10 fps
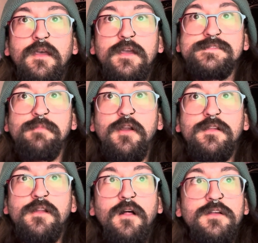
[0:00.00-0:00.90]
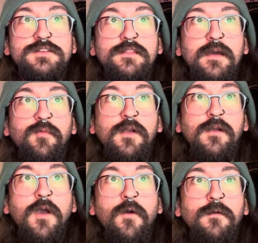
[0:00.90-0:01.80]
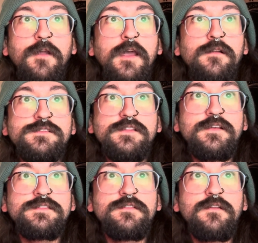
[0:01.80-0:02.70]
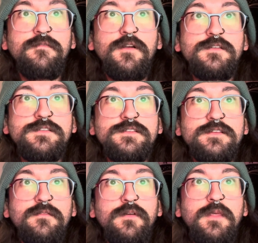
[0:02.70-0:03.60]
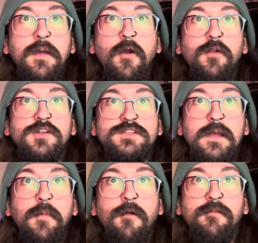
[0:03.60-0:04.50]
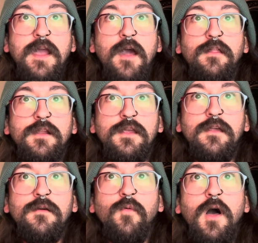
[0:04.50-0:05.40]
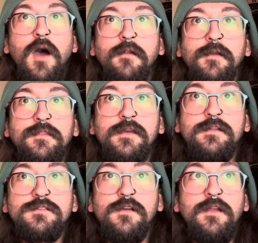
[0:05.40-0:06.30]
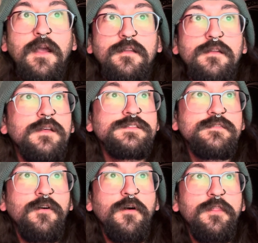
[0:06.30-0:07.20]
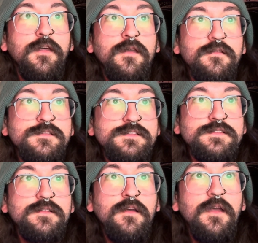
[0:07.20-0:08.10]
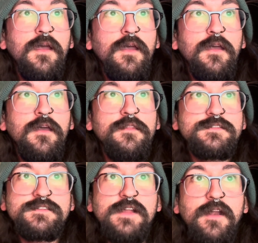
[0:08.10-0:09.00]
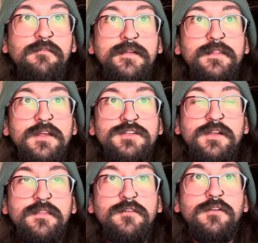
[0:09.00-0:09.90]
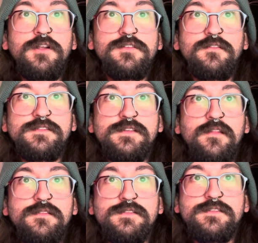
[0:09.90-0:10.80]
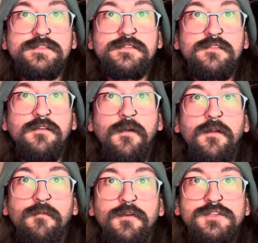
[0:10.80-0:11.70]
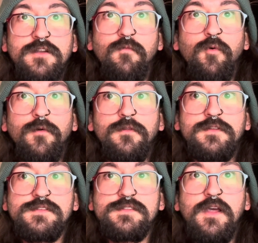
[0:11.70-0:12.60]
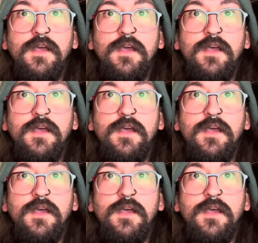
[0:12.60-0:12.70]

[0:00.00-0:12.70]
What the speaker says: It's about acknowledging that we are co creators in this universe, with the power to shape our reality while honoring the interconnectedness of all things. This is not a religion in the traditional sense. There are no rigid rules,